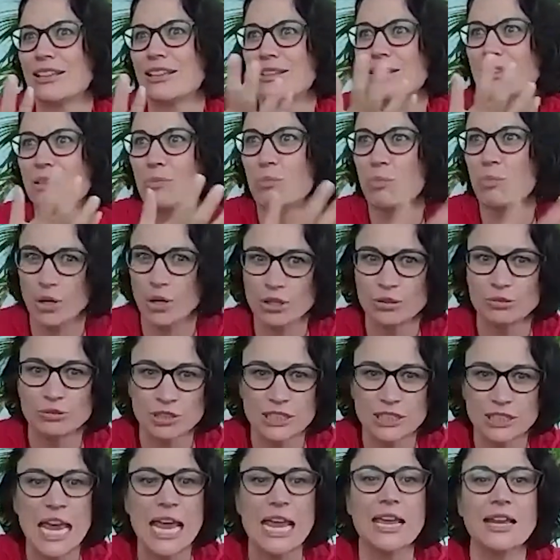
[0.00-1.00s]
what you
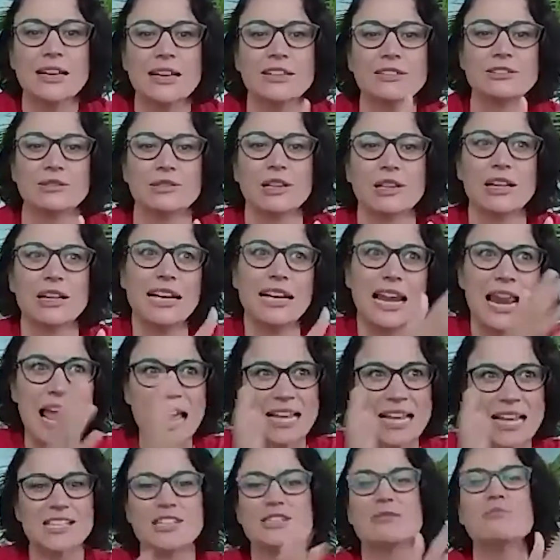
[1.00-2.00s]
take, the
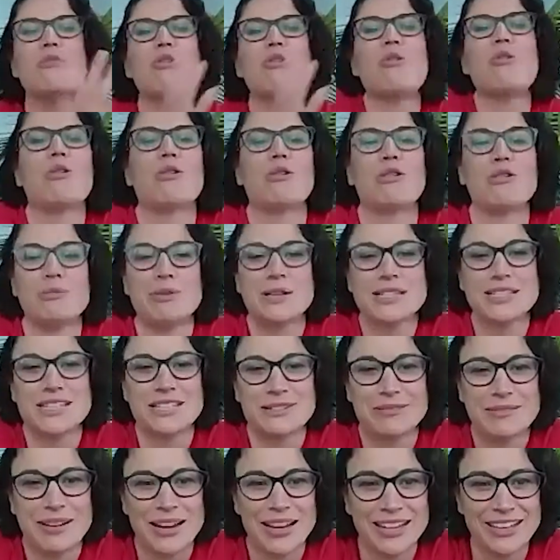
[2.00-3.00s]
less is more almost in
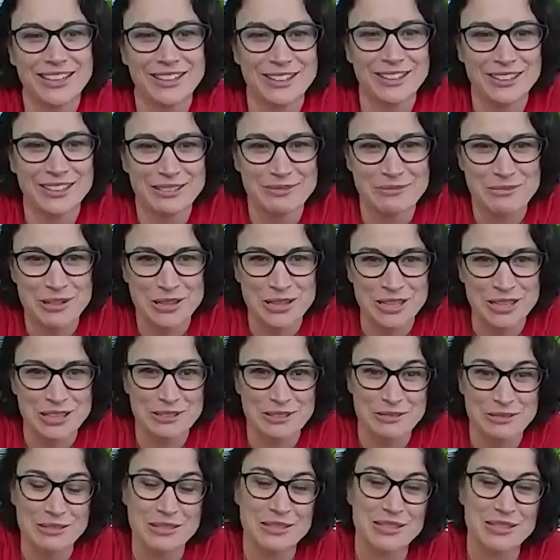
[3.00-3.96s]
a way, you know,